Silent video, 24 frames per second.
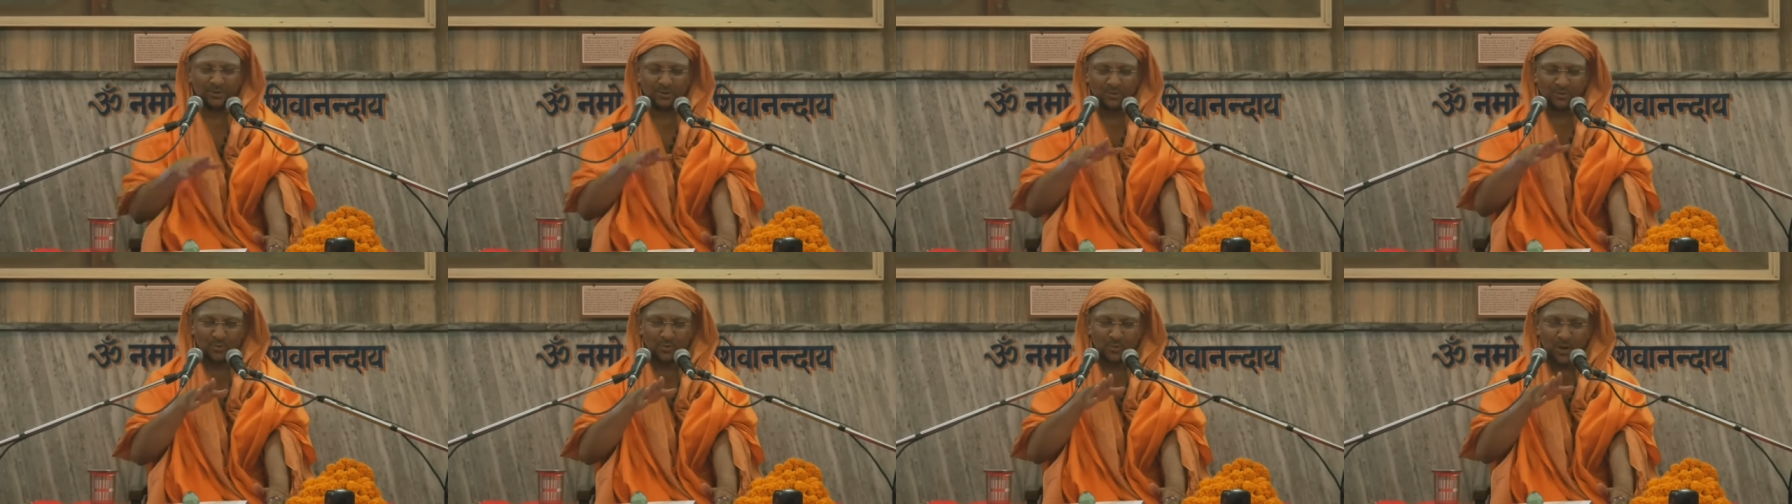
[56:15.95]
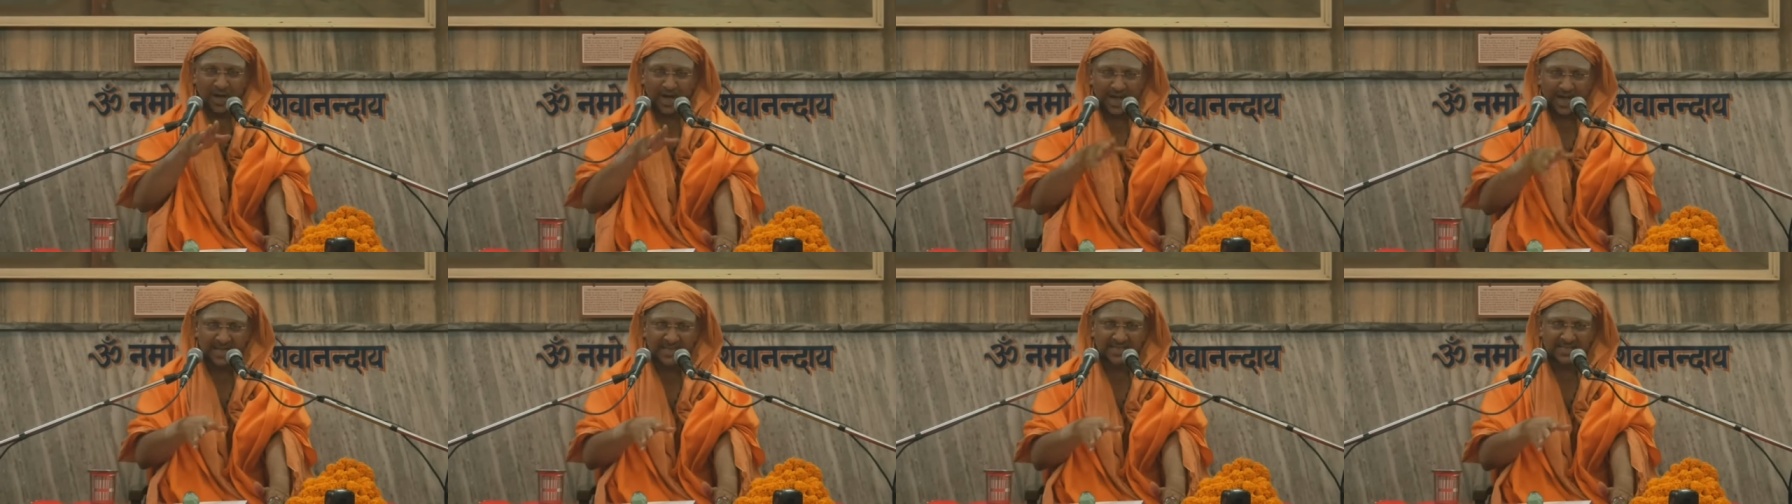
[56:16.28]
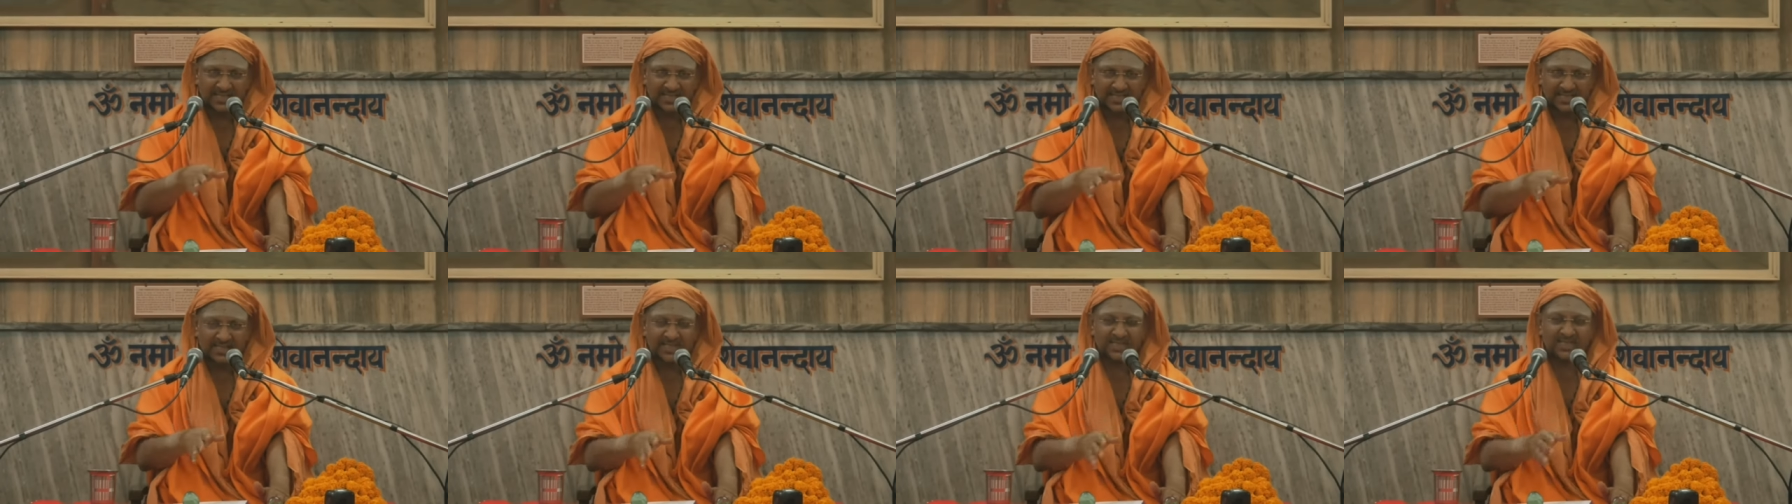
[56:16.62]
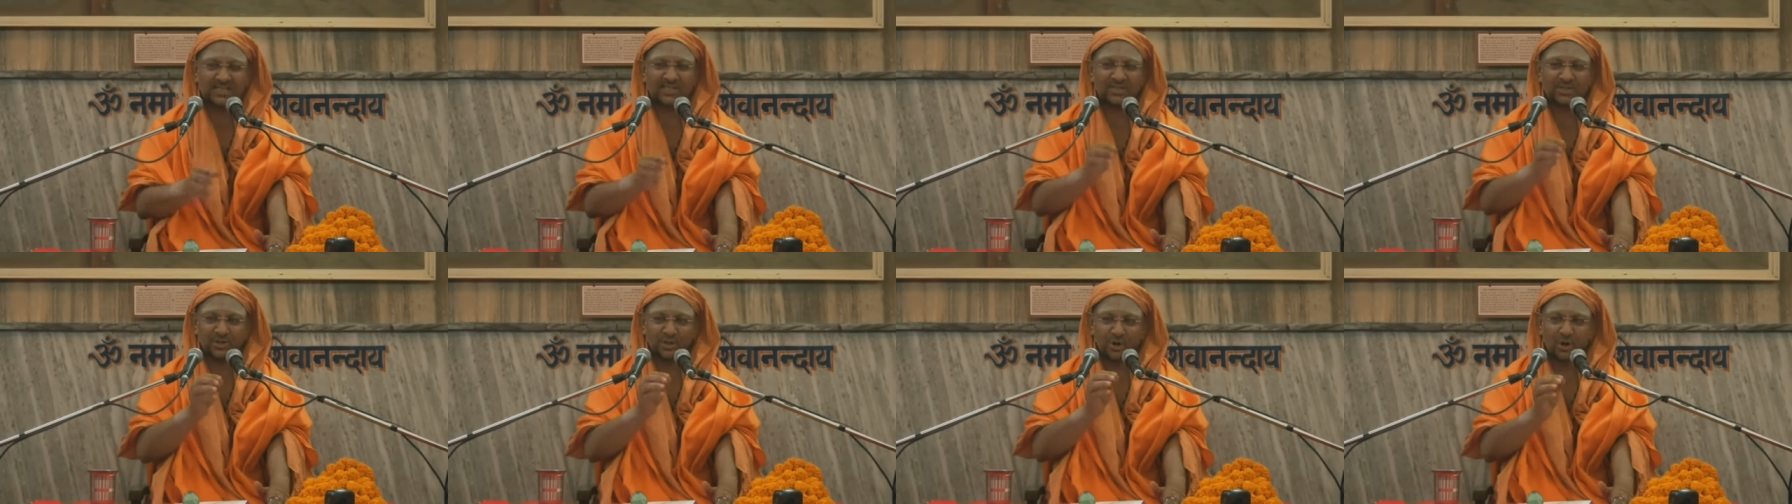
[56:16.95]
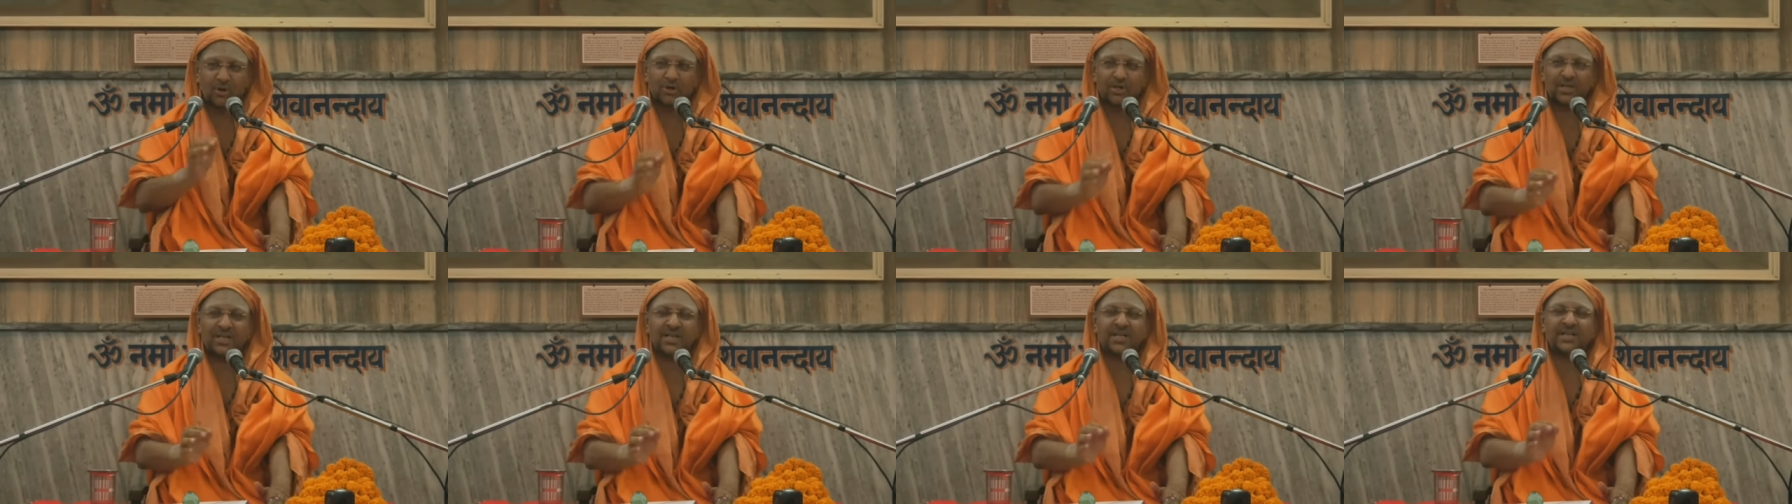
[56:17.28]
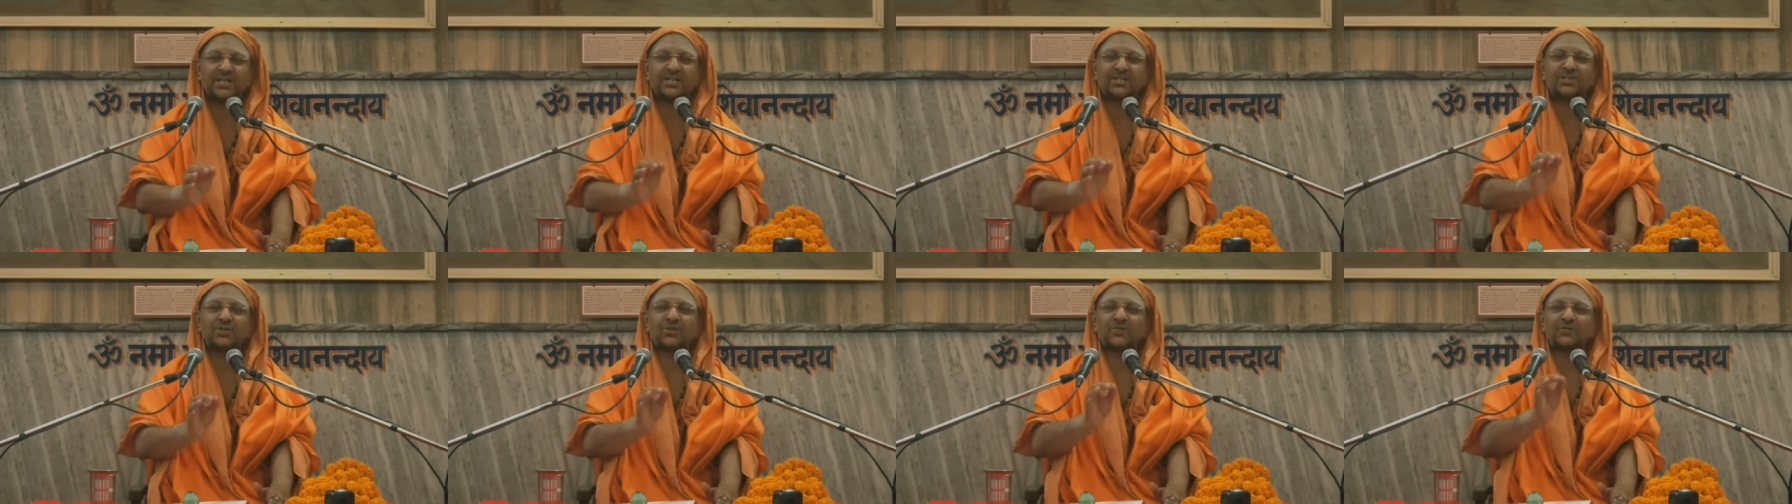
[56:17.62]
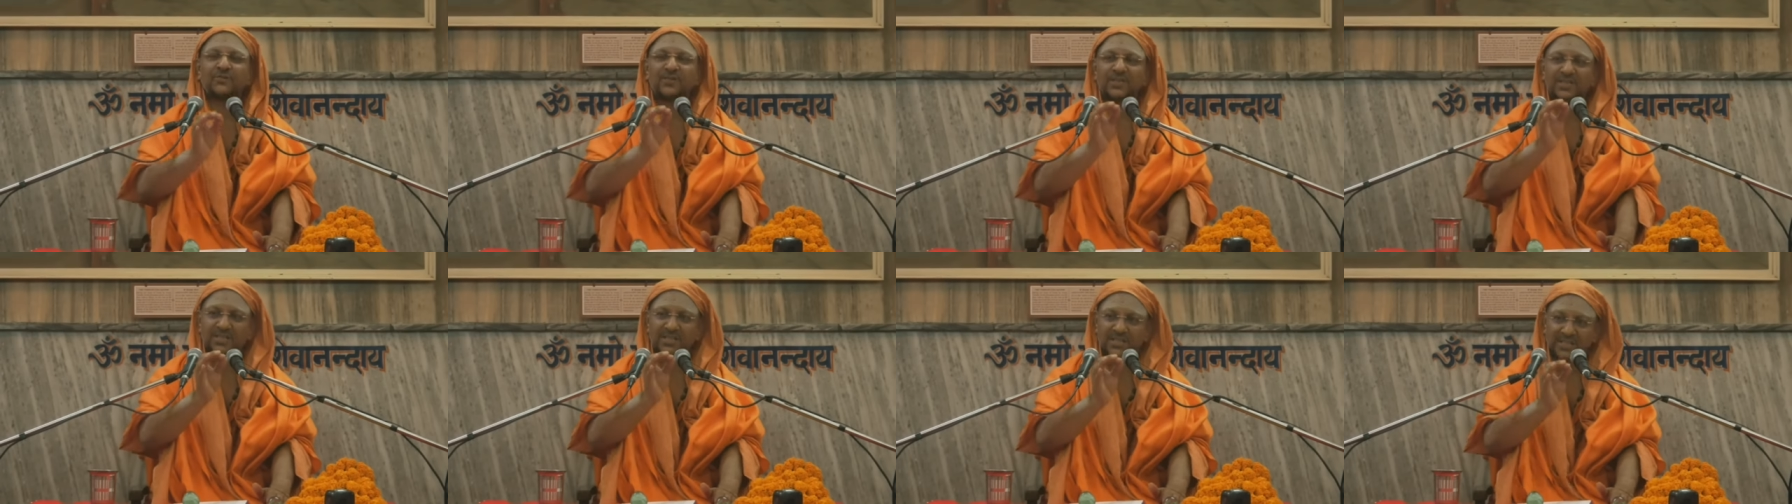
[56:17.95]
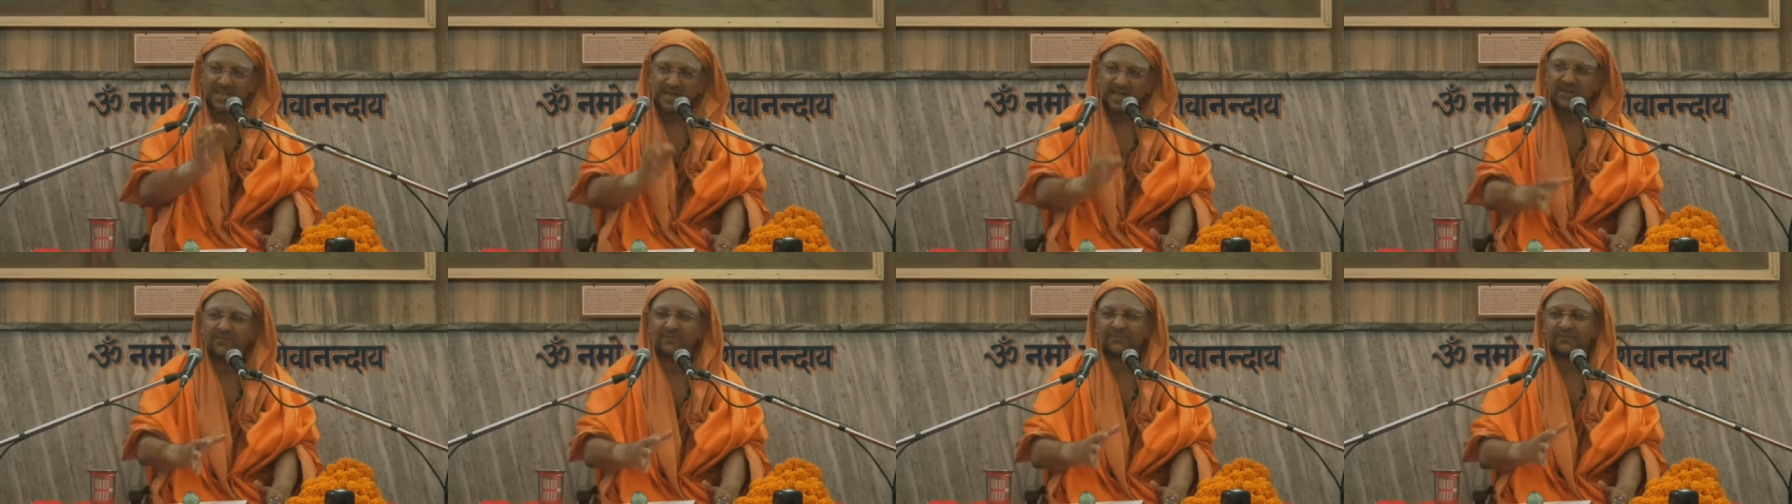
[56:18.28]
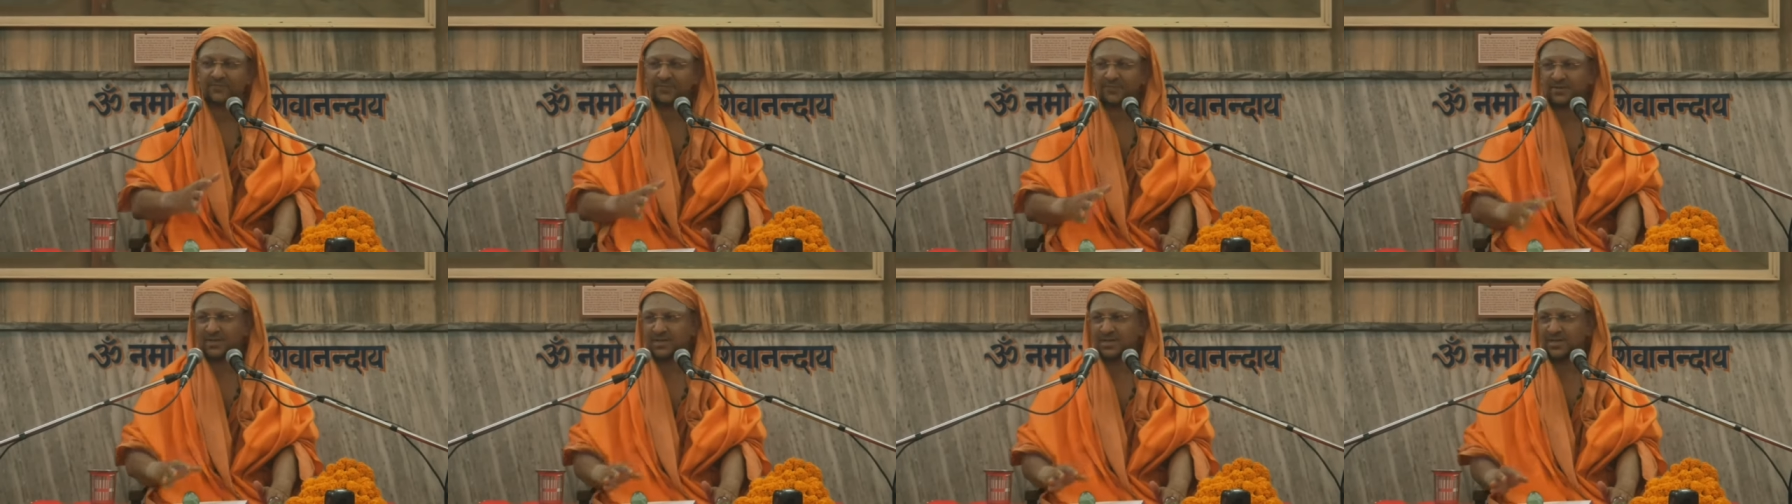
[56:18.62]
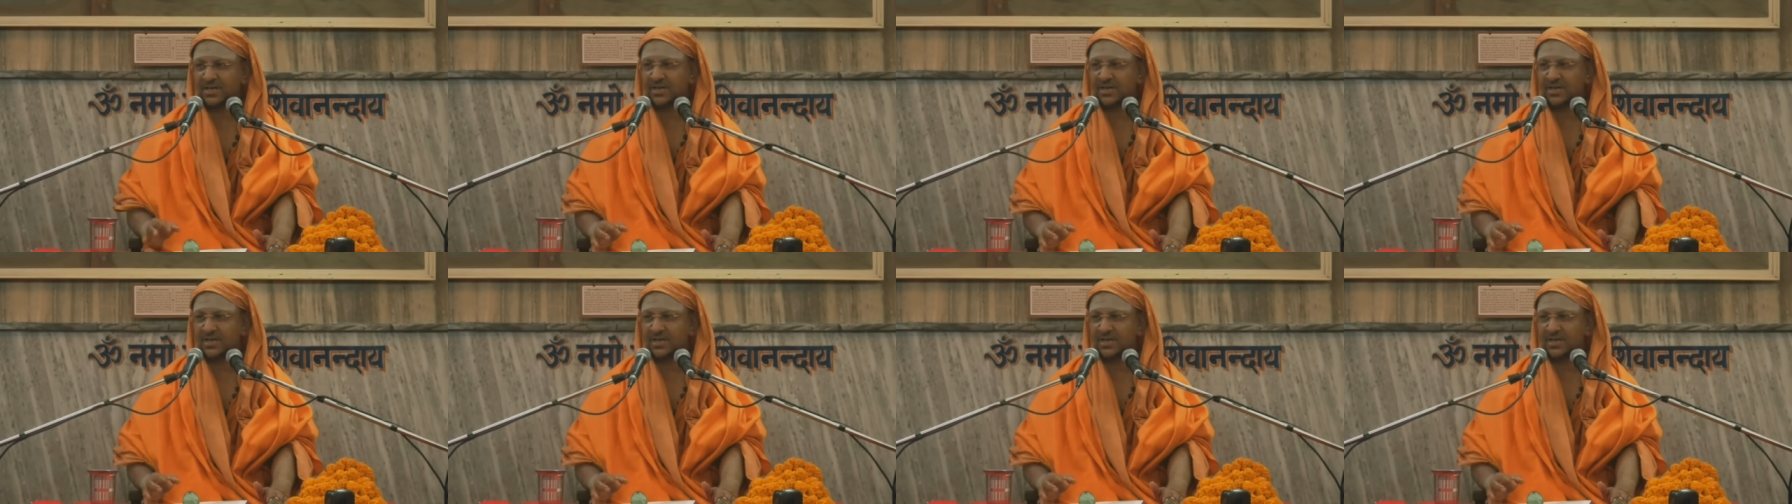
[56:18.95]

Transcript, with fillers: who has this knowledge of the self,